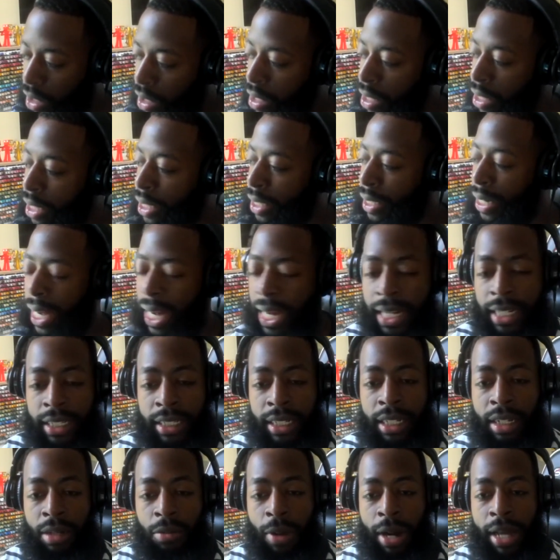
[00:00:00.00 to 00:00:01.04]
There's a change
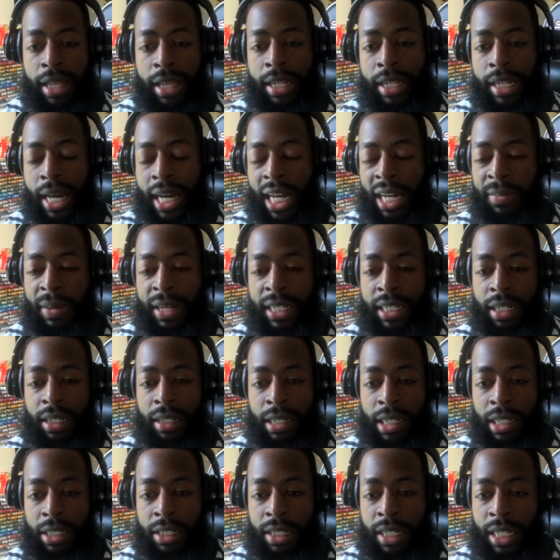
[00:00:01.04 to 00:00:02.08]
in the way that the animation
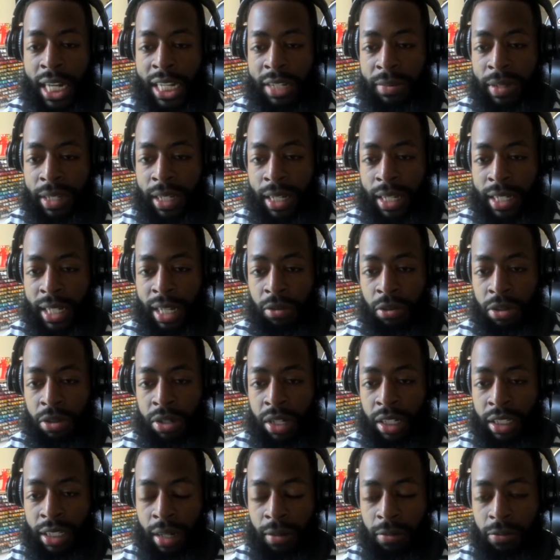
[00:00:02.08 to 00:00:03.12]
looks, and that's because there was
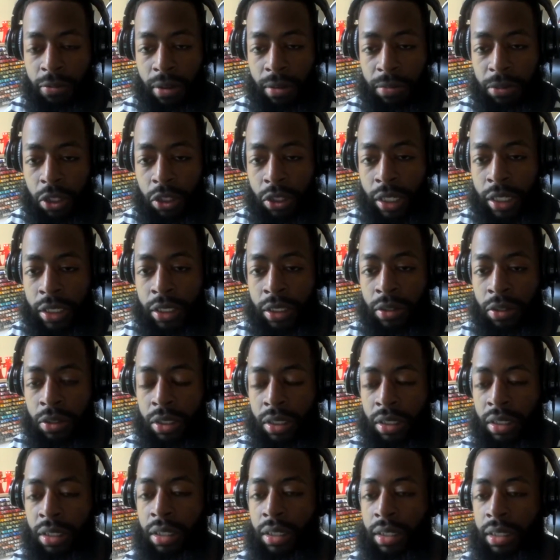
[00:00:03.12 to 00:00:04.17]
a jump from traditional
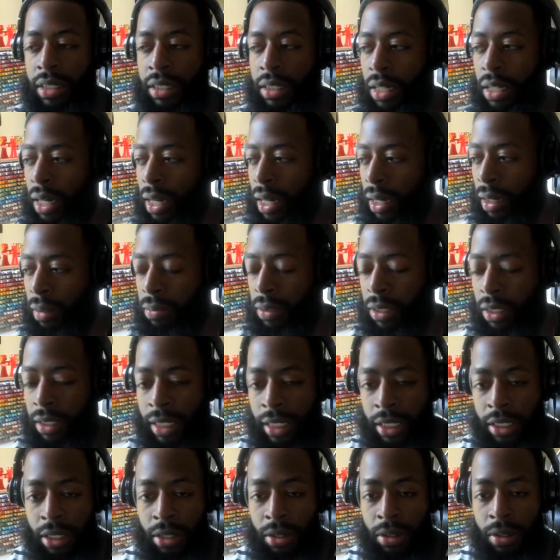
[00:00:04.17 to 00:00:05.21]
to
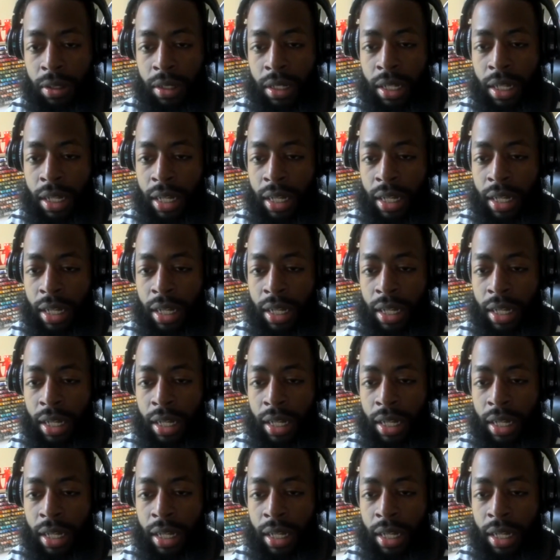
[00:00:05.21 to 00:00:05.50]
digital,